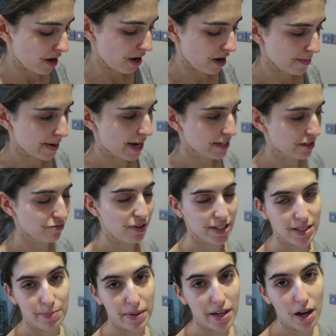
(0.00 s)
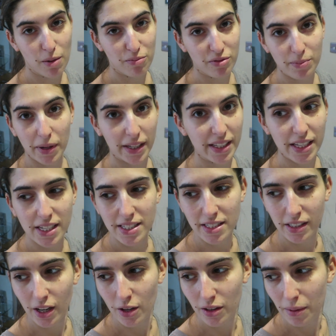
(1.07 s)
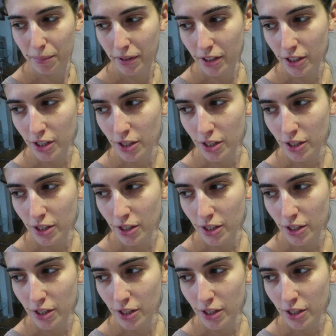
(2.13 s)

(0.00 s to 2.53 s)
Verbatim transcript: Um, has a recipe up from like years ago that I'm going